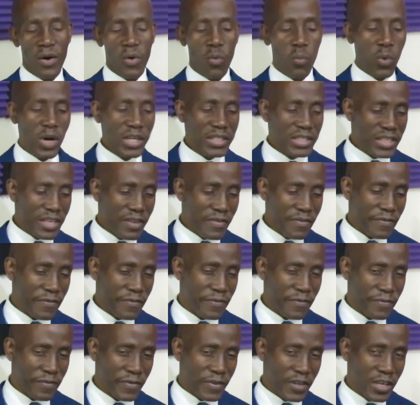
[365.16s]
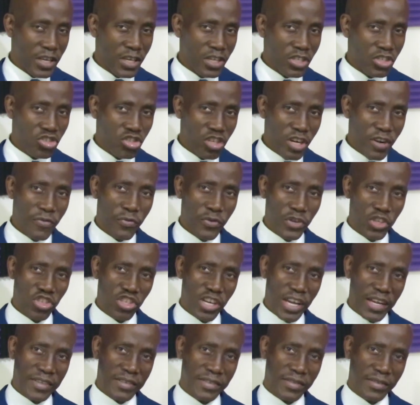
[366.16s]
What if Geoffrey
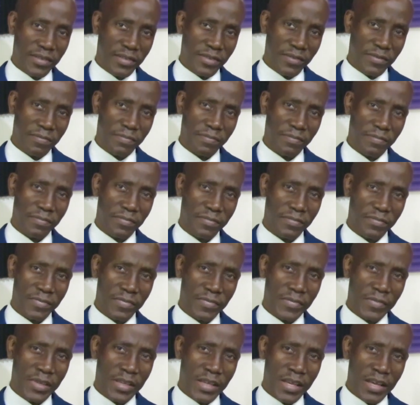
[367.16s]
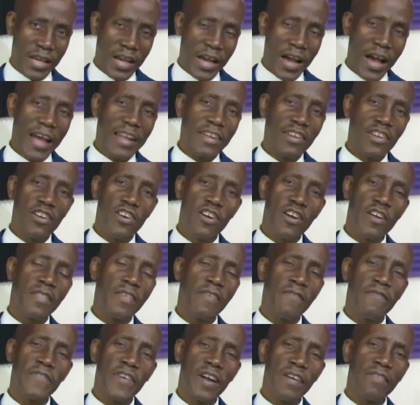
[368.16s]
Jackson had learned
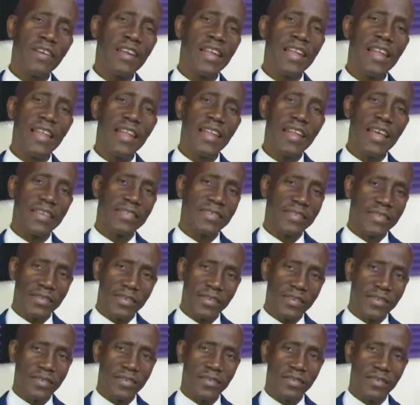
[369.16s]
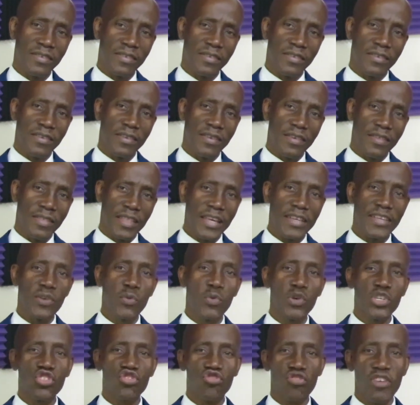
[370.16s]
the very lesson that he
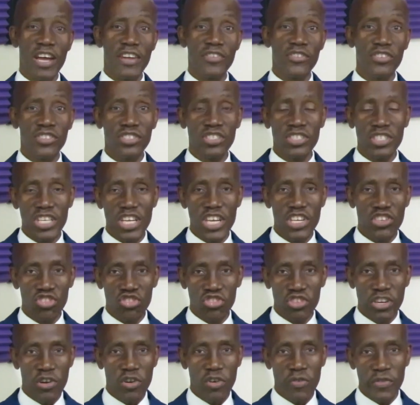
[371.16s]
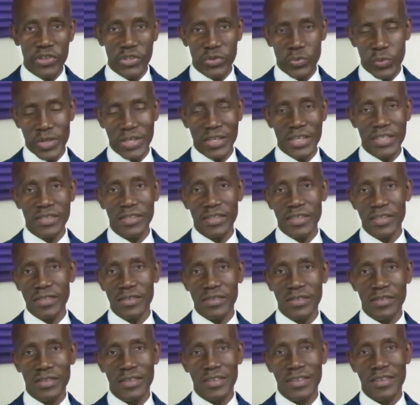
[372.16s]
was trying to teach Jehovah's
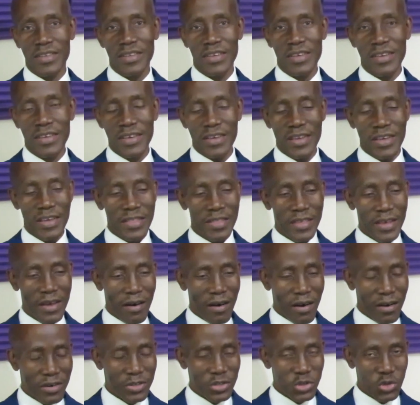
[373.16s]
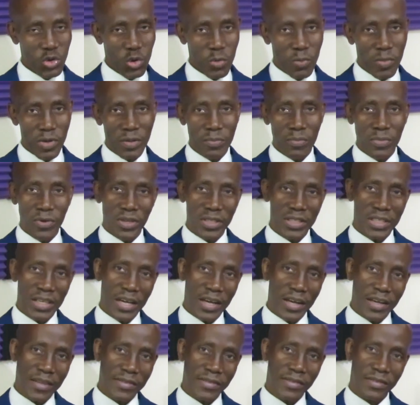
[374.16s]
Witnesses in the October
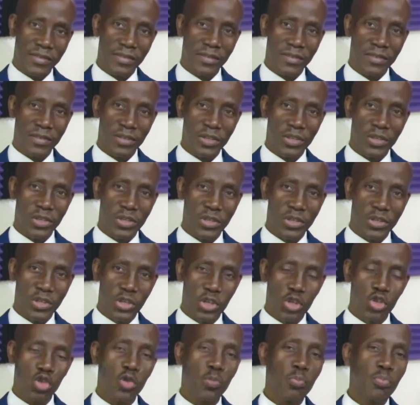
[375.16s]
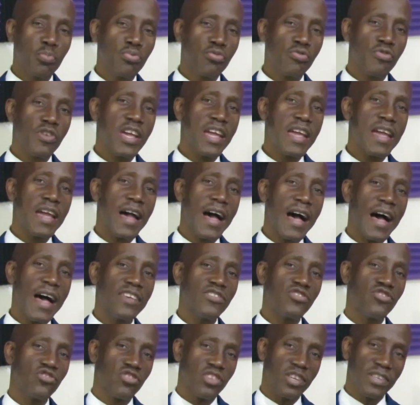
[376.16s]
broadcast to pray
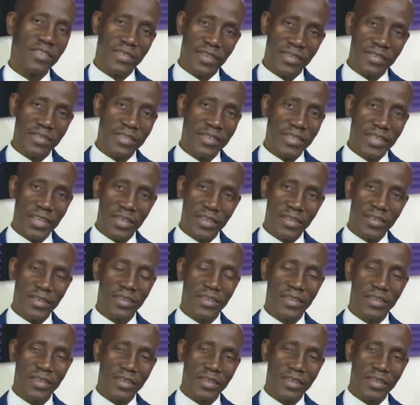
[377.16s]
as Jesus did